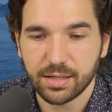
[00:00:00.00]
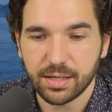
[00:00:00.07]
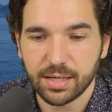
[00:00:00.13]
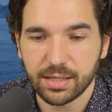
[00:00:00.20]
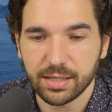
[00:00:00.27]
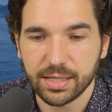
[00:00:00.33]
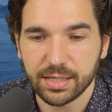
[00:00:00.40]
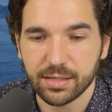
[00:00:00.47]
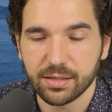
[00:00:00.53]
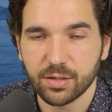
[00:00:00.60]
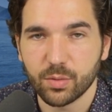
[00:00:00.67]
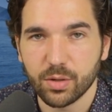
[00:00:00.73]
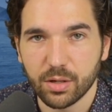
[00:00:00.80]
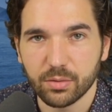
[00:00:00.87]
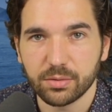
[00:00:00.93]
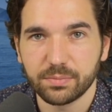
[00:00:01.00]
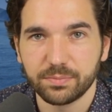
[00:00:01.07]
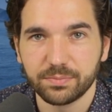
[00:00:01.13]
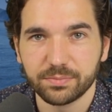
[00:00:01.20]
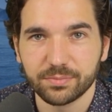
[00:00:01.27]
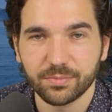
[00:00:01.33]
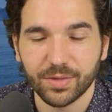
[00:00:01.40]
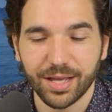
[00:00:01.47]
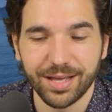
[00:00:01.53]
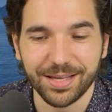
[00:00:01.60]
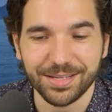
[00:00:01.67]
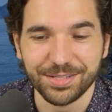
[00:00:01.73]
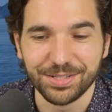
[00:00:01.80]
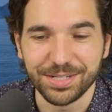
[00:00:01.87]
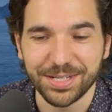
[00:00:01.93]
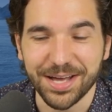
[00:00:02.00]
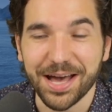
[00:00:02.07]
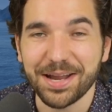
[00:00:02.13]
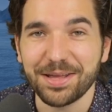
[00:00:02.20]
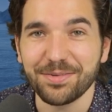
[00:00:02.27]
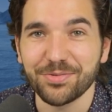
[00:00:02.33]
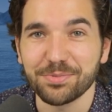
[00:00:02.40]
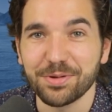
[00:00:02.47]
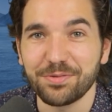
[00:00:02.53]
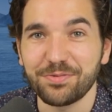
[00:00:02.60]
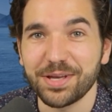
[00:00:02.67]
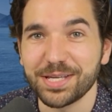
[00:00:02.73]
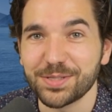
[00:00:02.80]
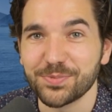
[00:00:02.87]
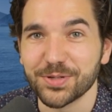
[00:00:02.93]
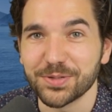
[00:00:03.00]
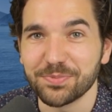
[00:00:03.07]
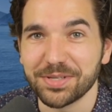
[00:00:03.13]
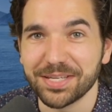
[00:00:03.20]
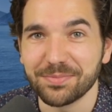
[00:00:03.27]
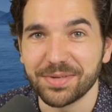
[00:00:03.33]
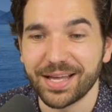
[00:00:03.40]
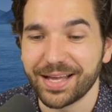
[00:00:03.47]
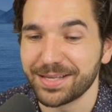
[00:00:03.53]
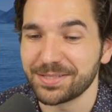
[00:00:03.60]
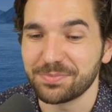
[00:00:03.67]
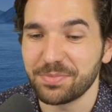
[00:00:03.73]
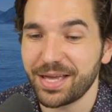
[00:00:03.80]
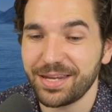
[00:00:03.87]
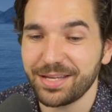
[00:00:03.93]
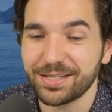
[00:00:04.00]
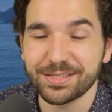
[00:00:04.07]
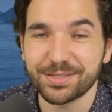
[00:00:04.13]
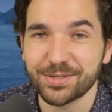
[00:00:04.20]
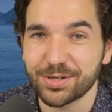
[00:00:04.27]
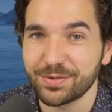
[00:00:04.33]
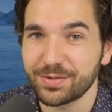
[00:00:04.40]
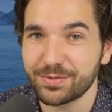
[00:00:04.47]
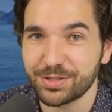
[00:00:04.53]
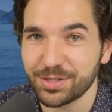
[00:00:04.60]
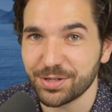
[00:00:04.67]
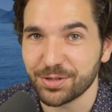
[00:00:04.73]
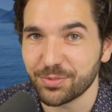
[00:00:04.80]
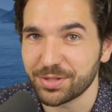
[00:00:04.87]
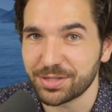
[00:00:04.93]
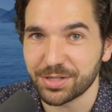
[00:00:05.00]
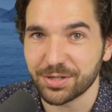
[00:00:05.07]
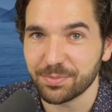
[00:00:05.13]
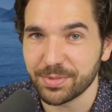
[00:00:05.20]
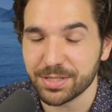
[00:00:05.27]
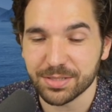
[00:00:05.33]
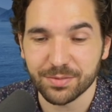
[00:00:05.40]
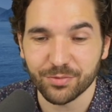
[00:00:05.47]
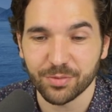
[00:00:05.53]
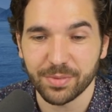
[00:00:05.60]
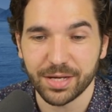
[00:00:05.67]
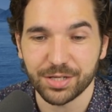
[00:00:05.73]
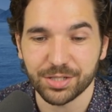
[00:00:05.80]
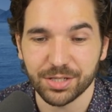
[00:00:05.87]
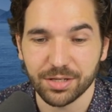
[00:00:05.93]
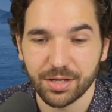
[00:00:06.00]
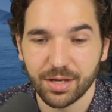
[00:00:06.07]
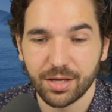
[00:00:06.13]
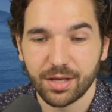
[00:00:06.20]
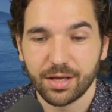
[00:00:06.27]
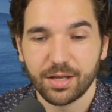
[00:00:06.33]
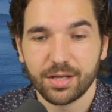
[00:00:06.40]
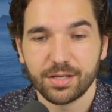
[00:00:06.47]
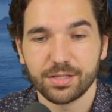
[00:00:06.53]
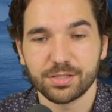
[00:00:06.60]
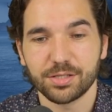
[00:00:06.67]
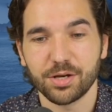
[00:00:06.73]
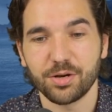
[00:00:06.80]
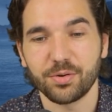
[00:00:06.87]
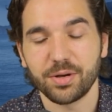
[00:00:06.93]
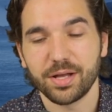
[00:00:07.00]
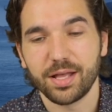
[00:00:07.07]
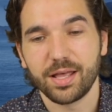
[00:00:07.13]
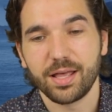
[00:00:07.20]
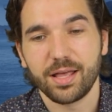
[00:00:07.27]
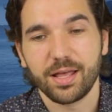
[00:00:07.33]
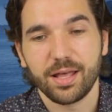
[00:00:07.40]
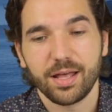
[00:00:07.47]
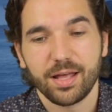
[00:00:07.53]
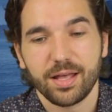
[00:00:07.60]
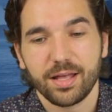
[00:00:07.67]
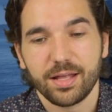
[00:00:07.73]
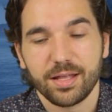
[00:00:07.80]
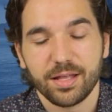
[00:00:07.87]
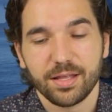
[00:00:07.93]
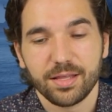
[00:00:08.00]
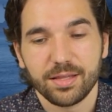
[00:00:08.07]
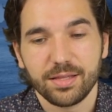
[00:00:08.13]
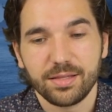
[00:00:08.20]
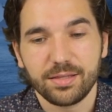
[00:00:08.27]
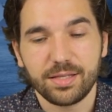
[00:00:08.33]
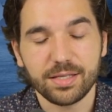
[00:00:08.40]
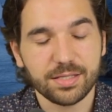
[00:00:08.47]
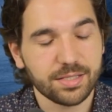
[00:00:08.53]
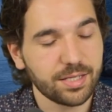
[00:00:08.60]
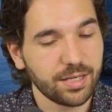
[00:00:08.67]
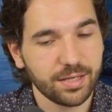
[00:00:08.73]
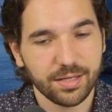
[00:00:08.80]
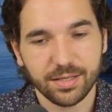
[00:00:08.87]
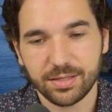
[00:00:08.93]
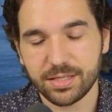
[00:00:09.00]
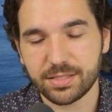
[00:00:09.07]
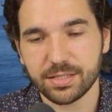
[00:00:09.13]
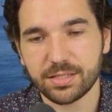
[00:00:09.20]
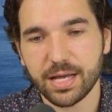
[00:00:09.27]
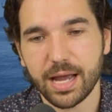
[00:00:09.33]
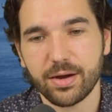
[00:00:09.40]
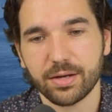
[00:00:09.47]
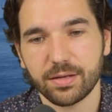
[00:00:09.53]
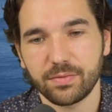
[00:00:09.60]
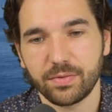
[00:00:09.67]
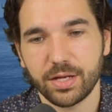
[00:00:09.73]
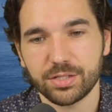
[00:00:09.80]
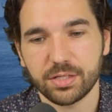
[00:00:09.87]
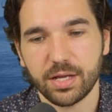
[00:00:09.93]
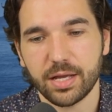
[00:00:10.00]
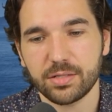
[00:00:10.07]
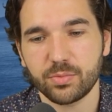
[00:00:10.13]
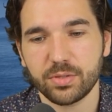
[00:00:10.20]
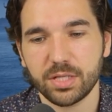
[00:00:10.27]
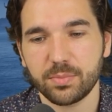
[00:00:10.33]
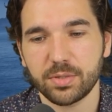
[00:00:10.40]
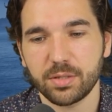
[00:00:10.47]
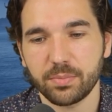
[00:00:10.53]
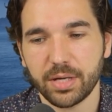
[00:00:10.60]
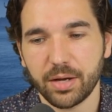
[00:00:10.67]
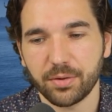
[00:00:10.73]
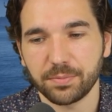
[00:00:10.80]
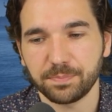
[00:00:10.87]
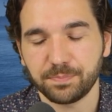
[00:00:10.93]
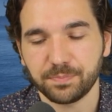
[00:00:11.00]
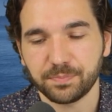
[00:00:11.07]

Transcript: a Lincoln quote. She got it from a Facebook meme, as many conservatives do with their misinformation. So this entire convention has really been about